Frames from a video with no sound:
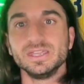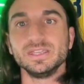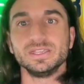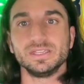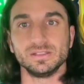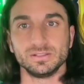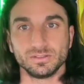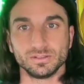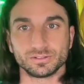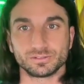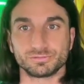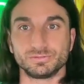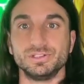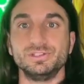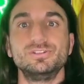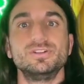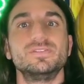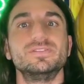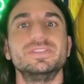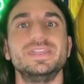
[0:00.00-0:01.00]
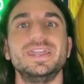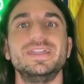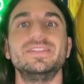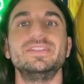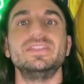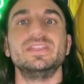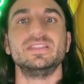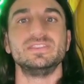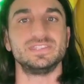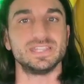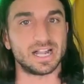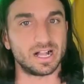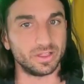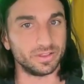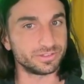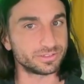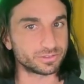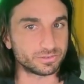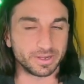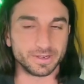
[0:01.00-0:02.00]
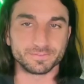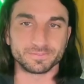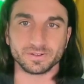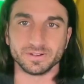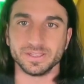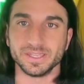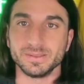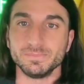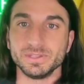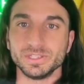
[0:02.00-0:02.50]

He looks rejuvenated in Dallas. Great for him.